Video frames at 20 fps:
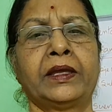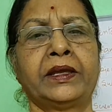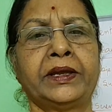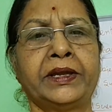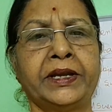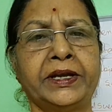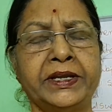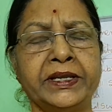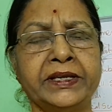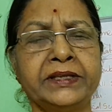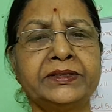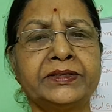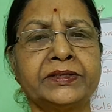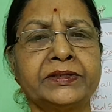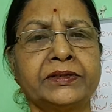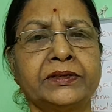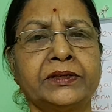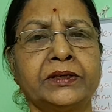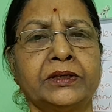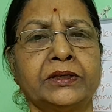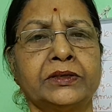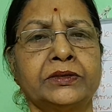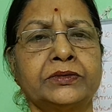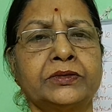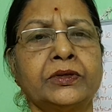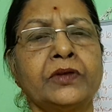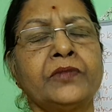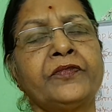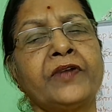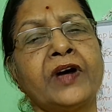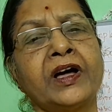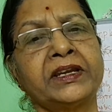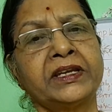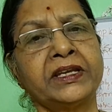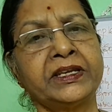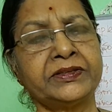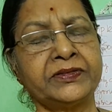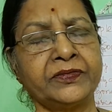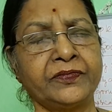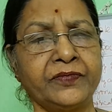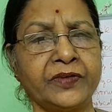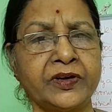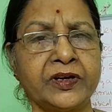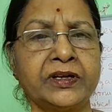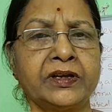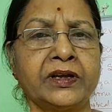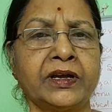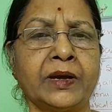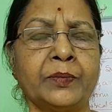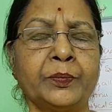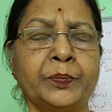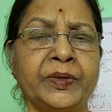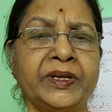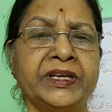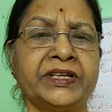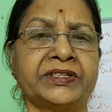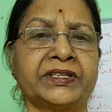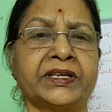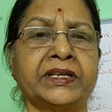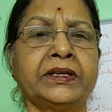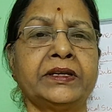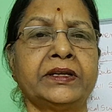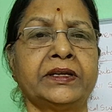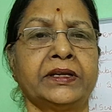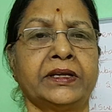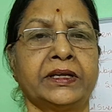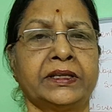Giddens. So for his work completion,